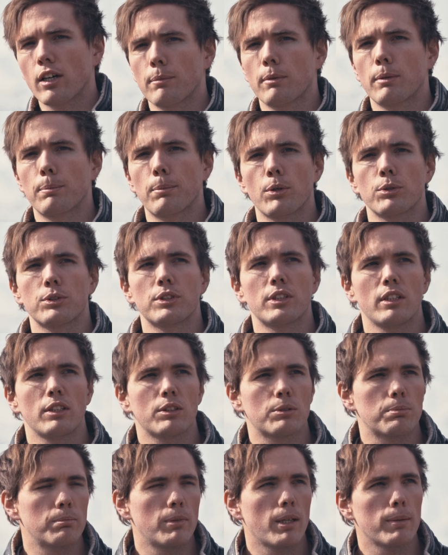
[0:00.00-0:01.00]
I'm gonna post
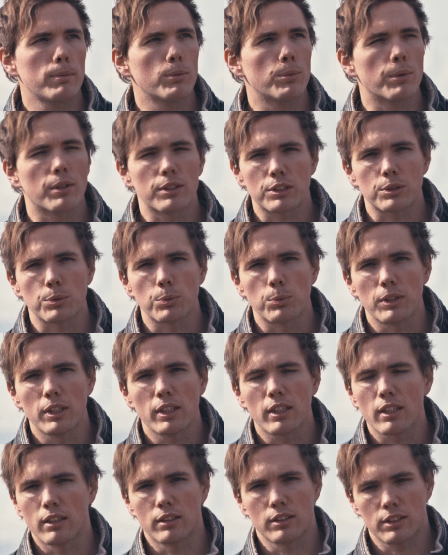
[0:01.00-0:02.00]
these maybe once a
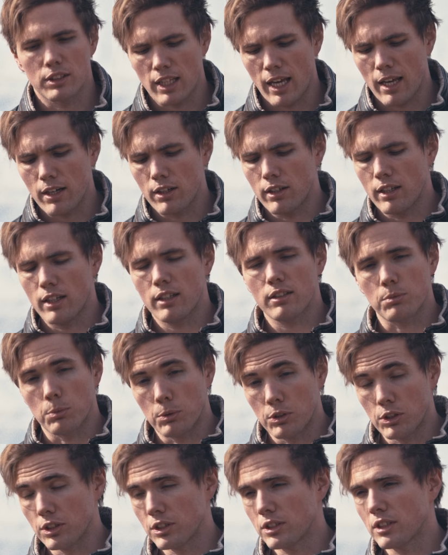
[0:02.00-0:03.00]
week on Saturdays,
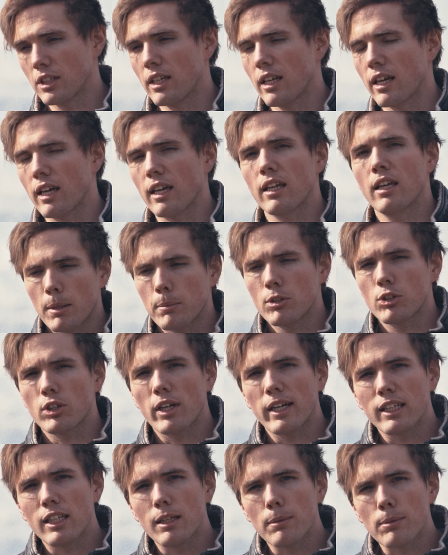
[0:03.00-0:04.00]
which is today. I'm gonna
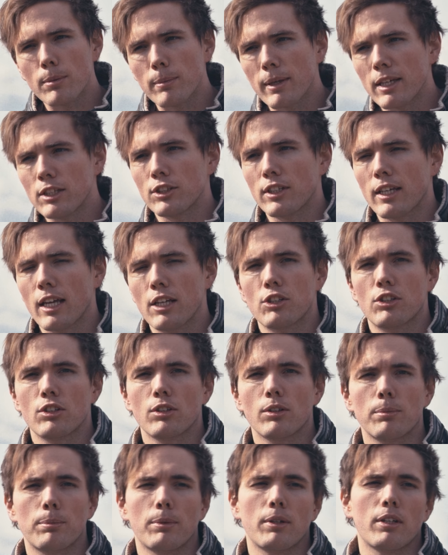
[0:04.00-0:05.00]
try to keep them
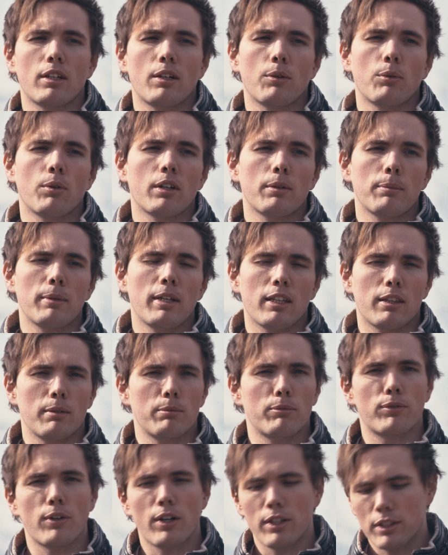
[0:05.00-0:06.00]
educational, but I wanna make
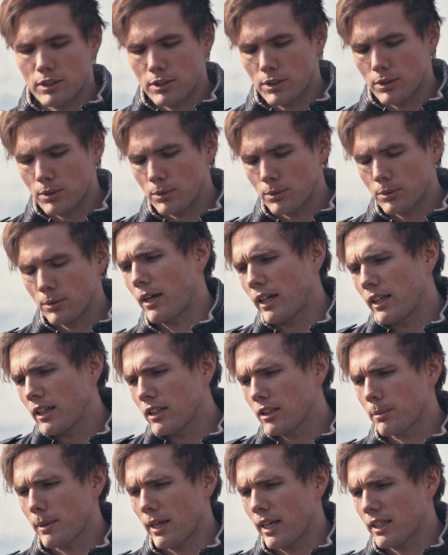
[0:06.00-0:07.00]
them fun too. I
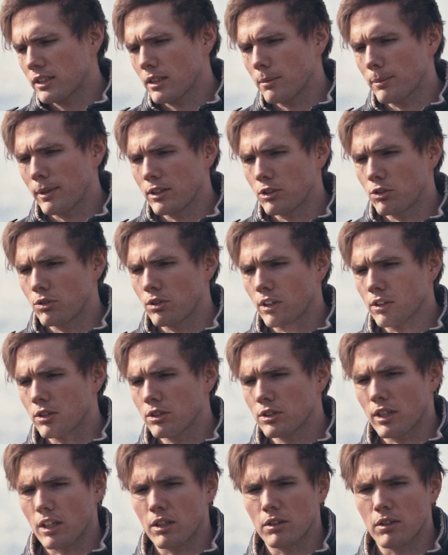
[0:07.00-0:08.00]
end up asking my
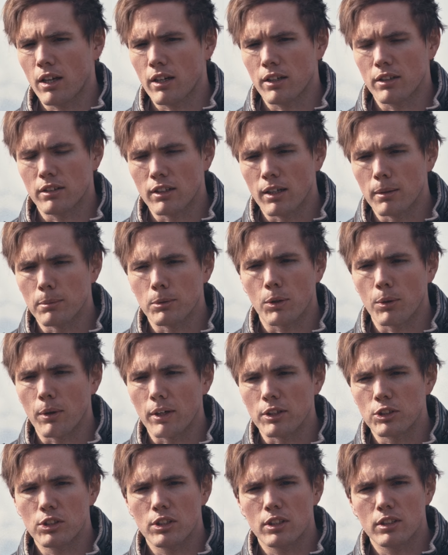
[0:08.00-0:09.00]
instructors like a lot of dumb
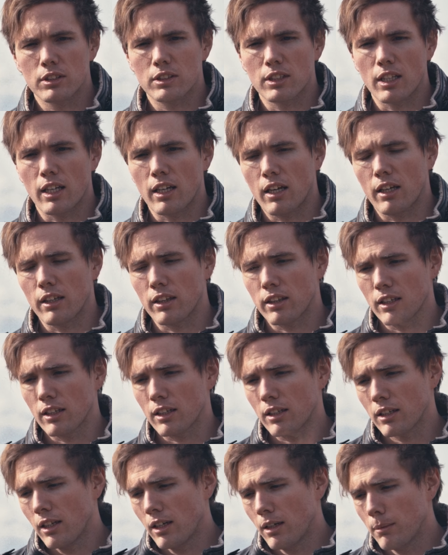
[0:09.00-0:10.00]
questions that I
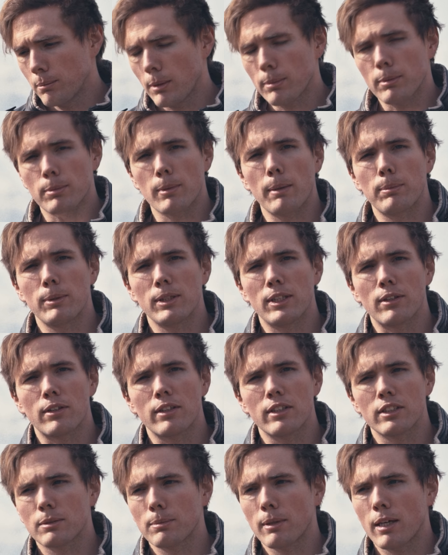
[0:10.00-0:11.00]
think people might be
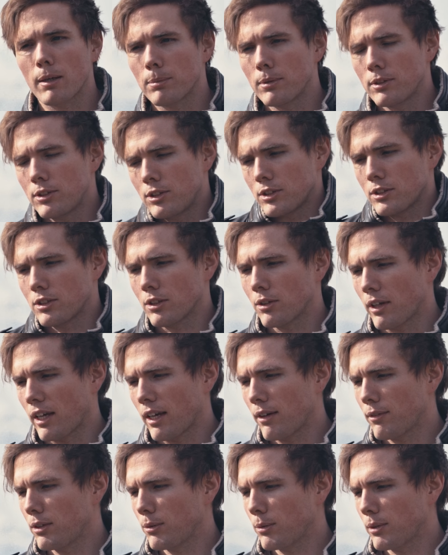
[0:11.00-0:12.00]
curious about, but just don't
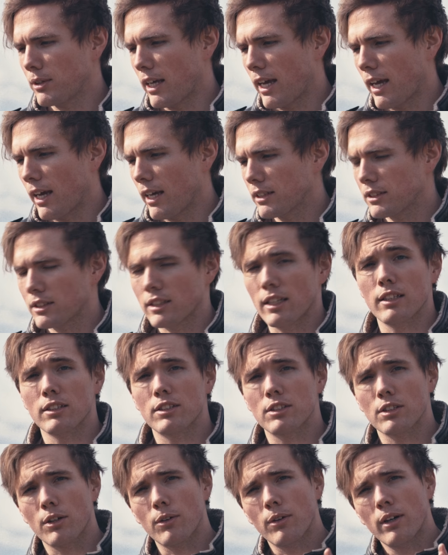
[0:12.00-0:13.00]
have anyone to ask. And
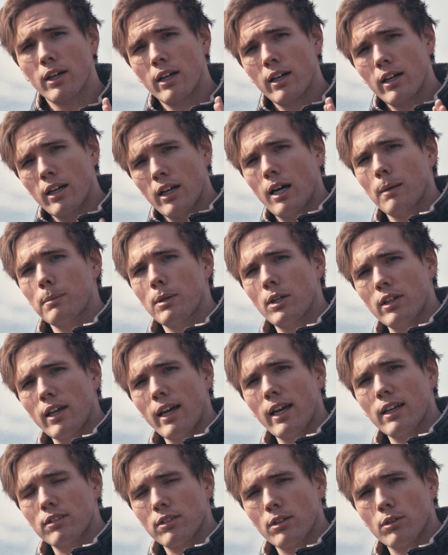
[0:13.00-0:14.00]
so I'm here to
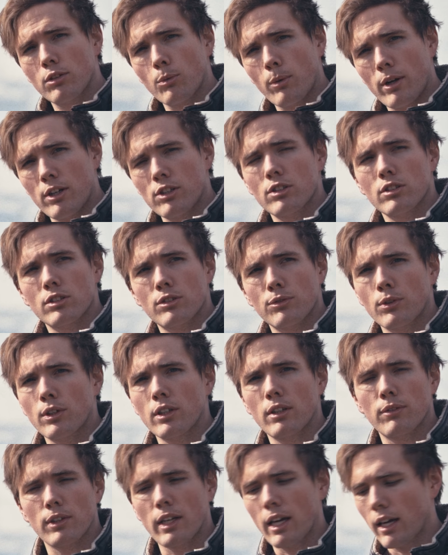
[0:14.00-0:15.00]
ask those questions for
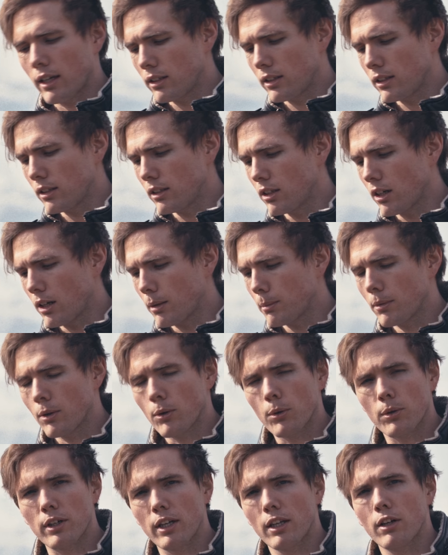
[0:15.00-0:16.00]
you. If you got any dumb
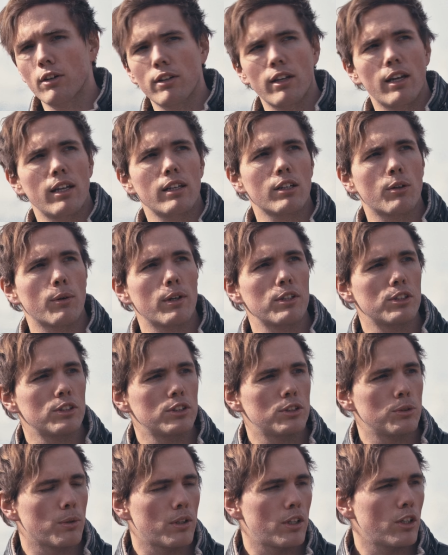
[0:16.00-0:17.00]
or entertaining questions
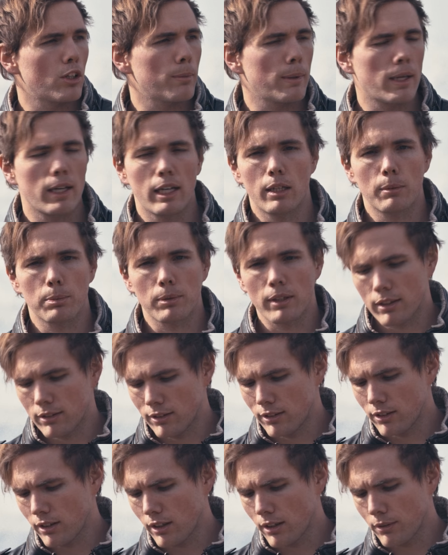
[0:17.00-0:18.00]
you wanna know about airplanes
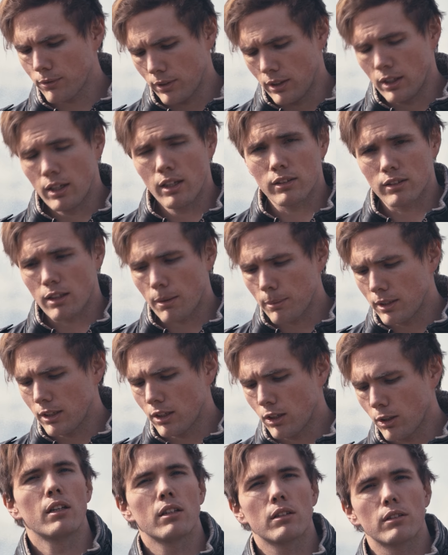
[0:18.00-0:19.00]
and stuff, let me
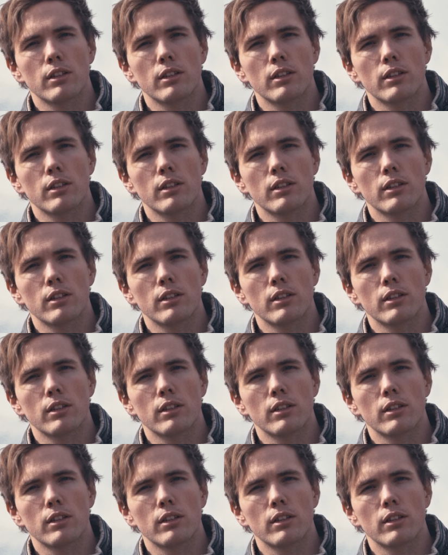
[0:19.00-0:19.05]
know.